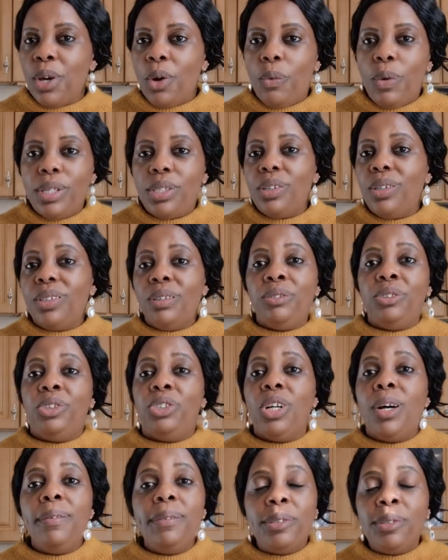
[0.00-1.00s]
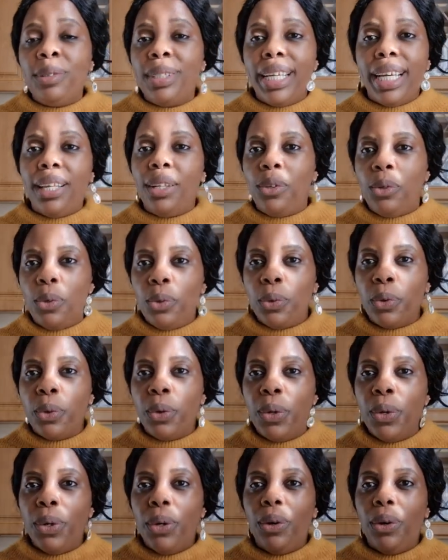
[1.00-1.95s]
What sort of jobs do they do?